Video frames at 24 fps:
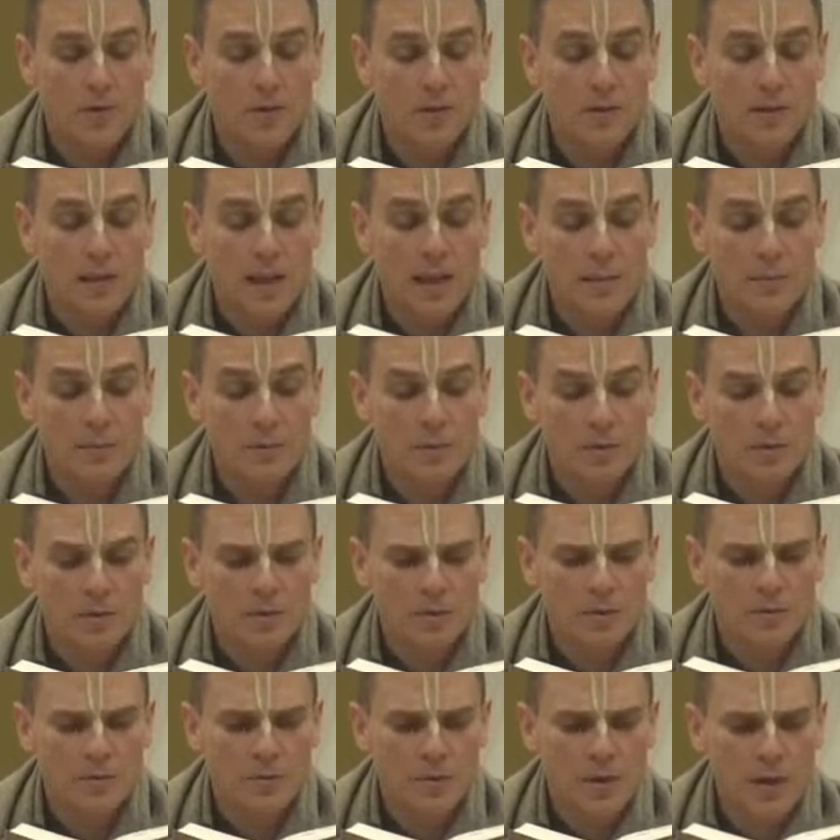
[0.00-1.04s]
the damsels
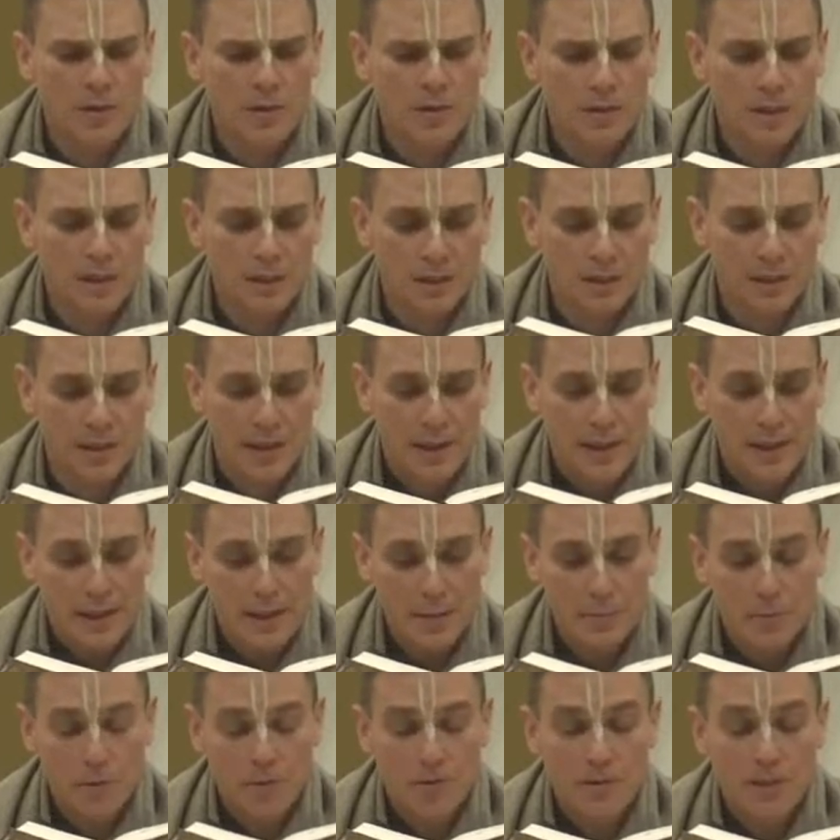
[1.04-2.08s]
of Vraja,
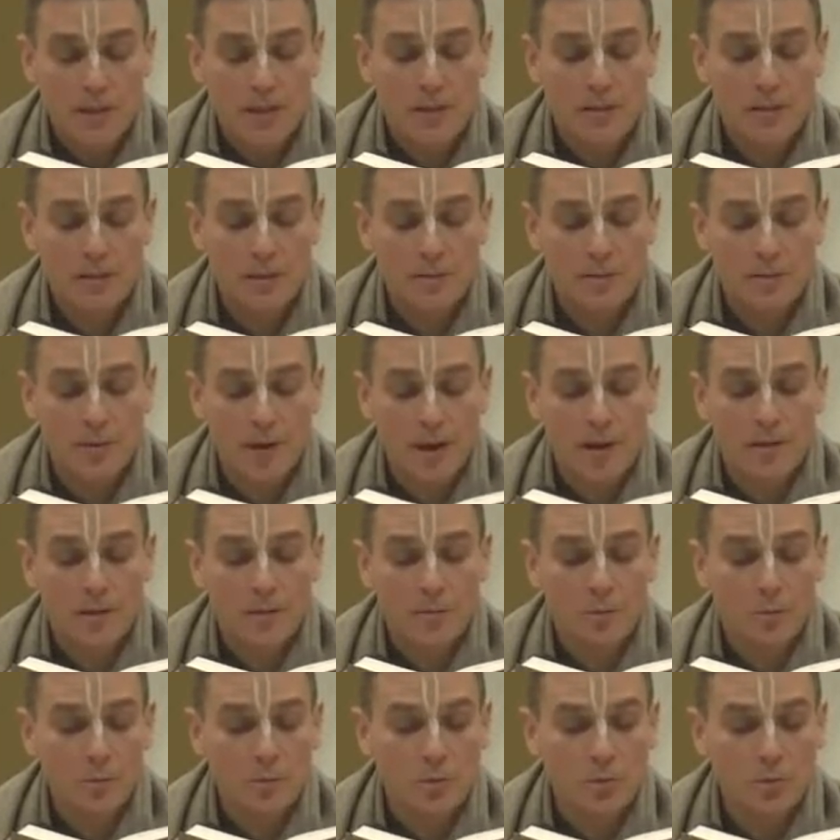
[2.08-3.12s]
he presented the
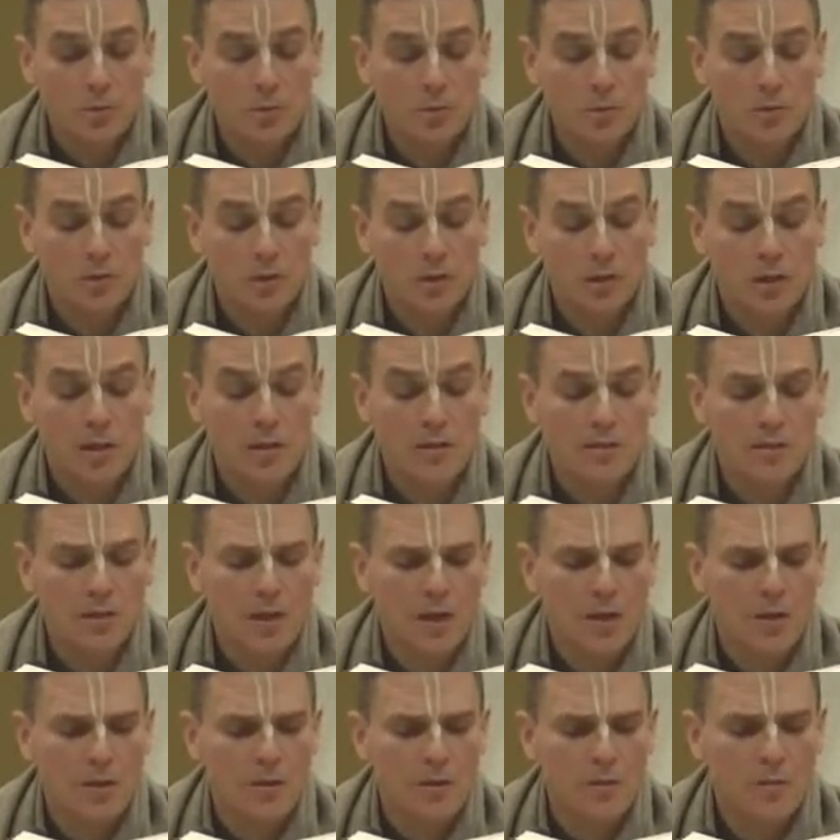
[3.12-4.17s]
valuable jewel to his
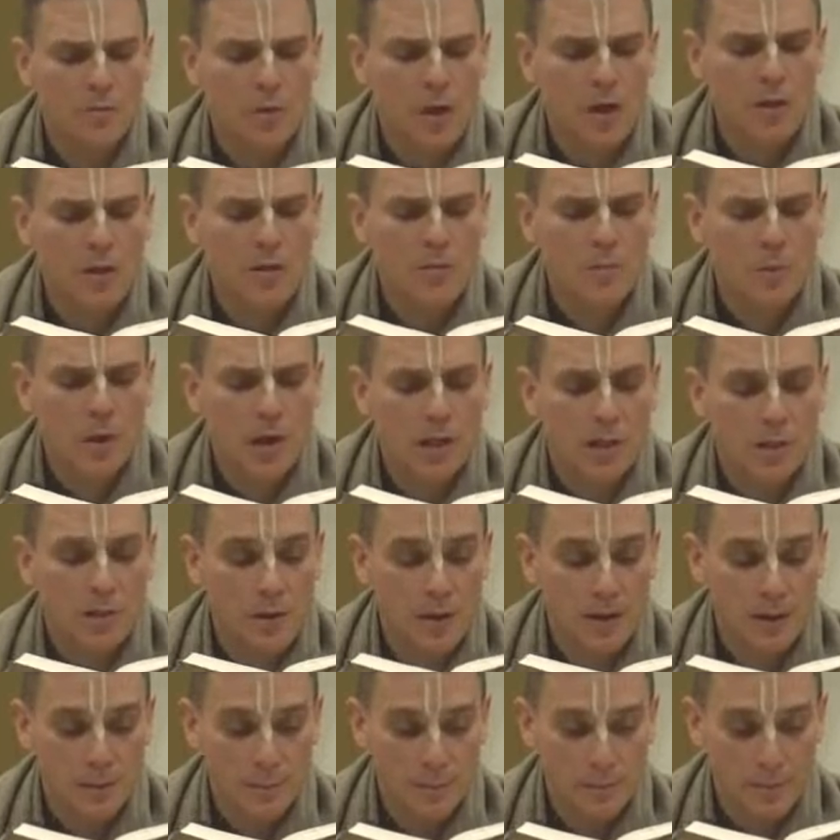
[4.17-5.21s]
elder brother
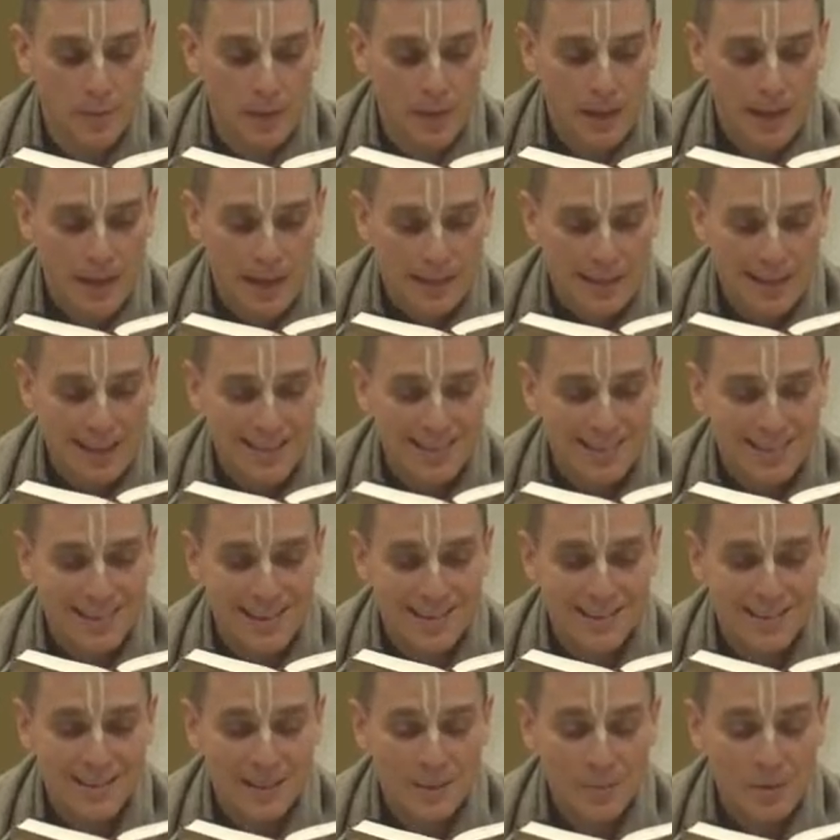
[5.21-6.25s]
Balaram. Thus
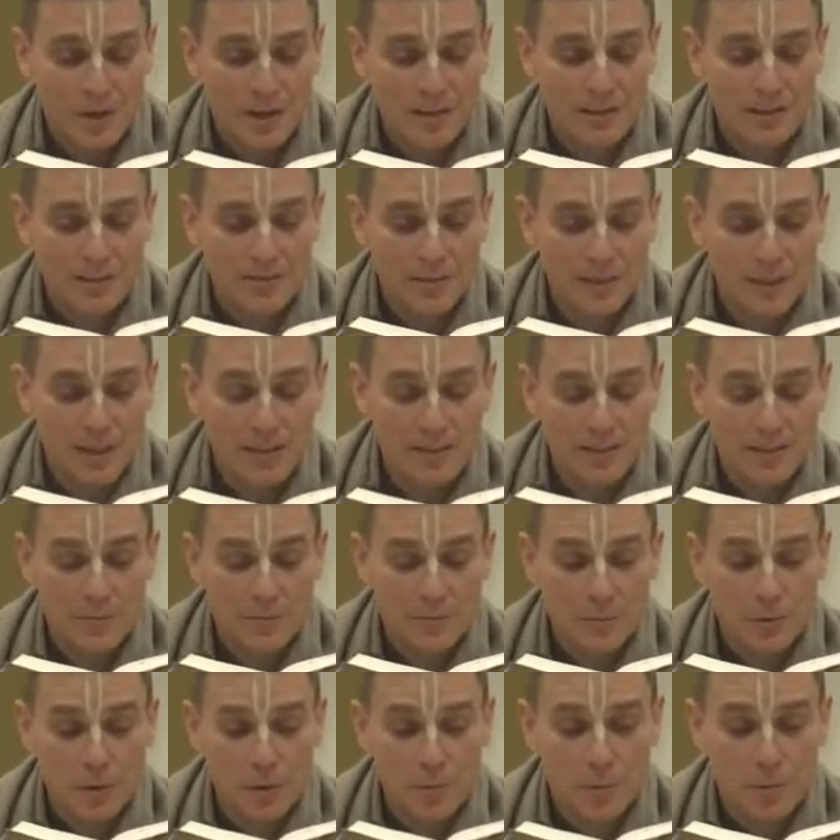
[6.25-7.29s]
end the
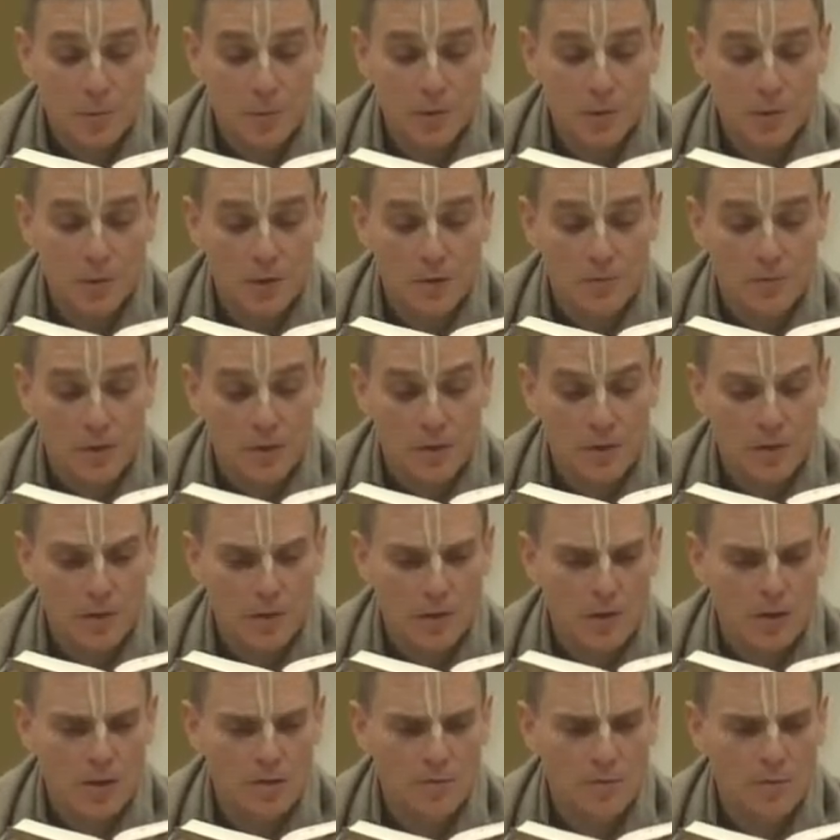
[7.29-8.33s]
Bhaktivedanta purport of the
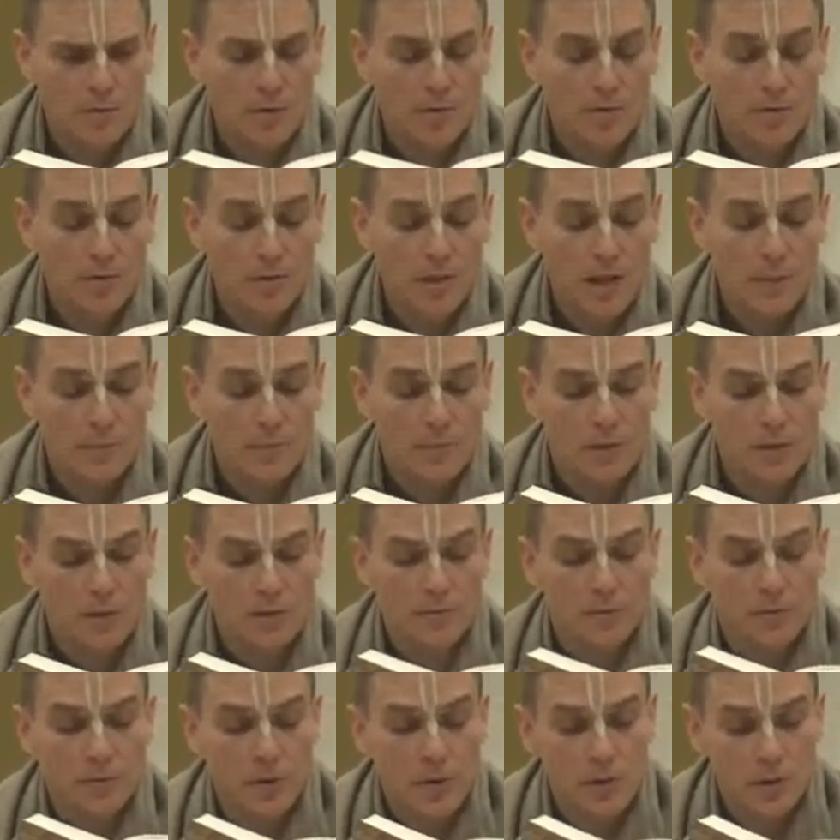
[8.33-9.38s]
34th chapter
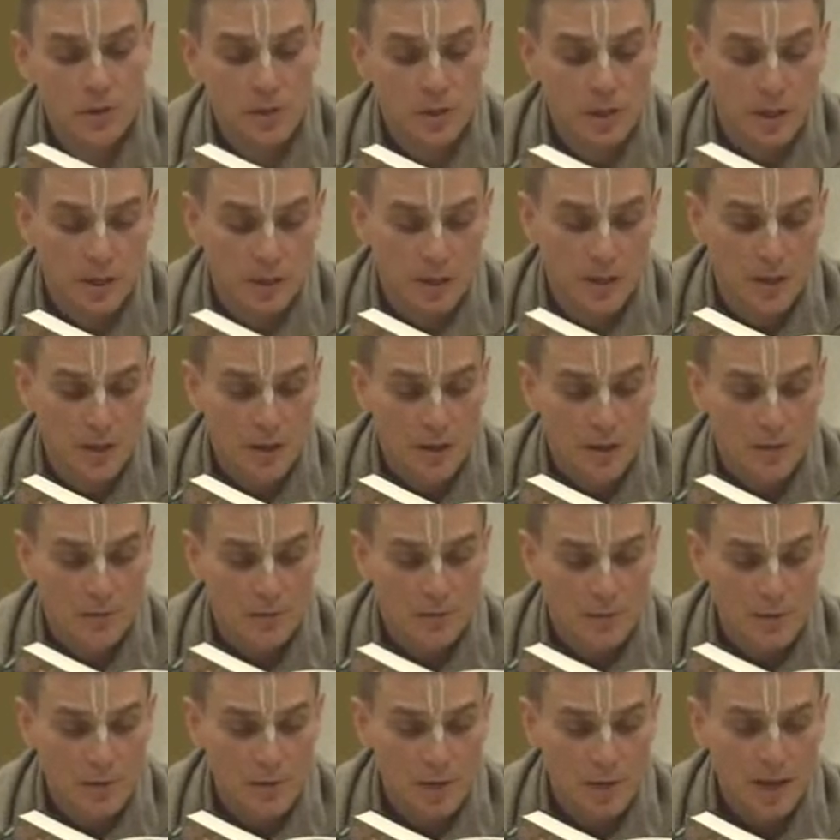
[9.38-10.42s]
of Krishna,
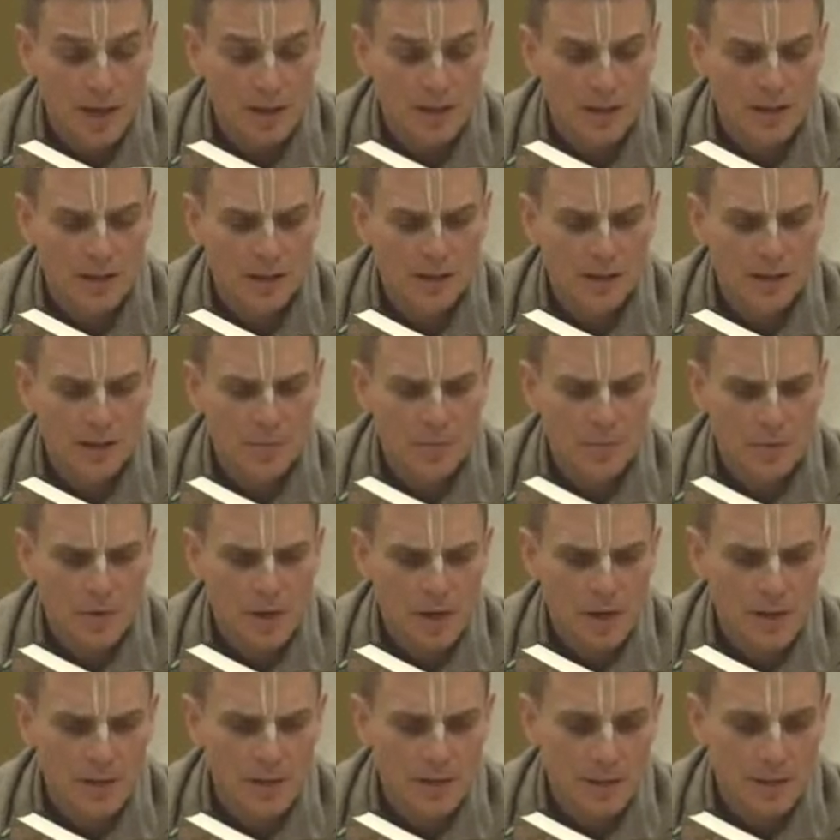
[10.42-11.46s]
Vidyadhara
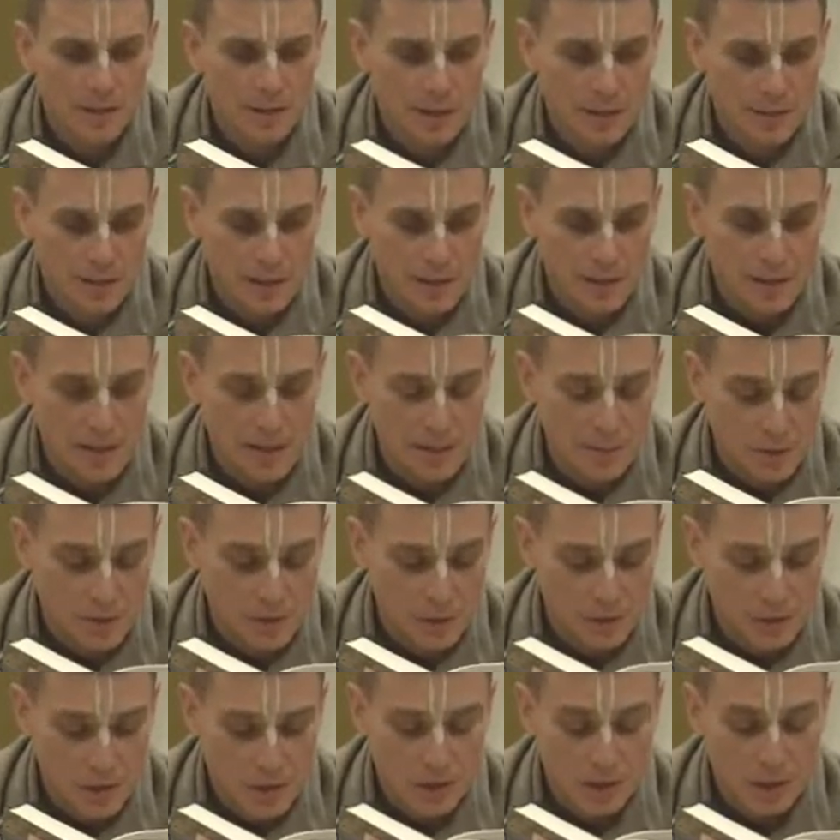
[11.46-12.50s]
liberated and the demon
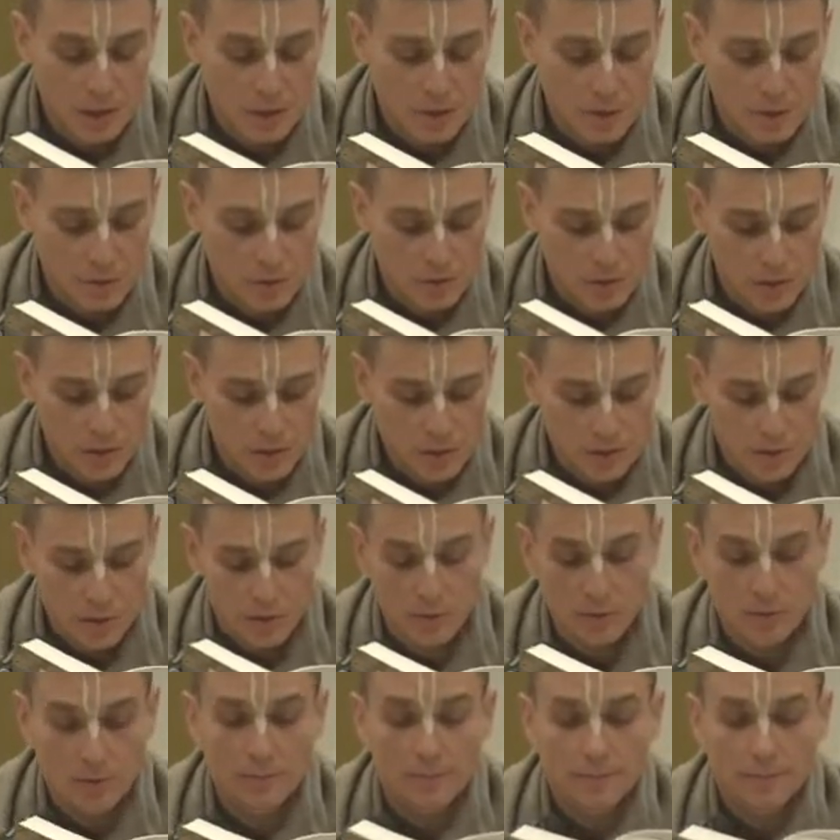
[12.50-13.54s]
Shankachud killed.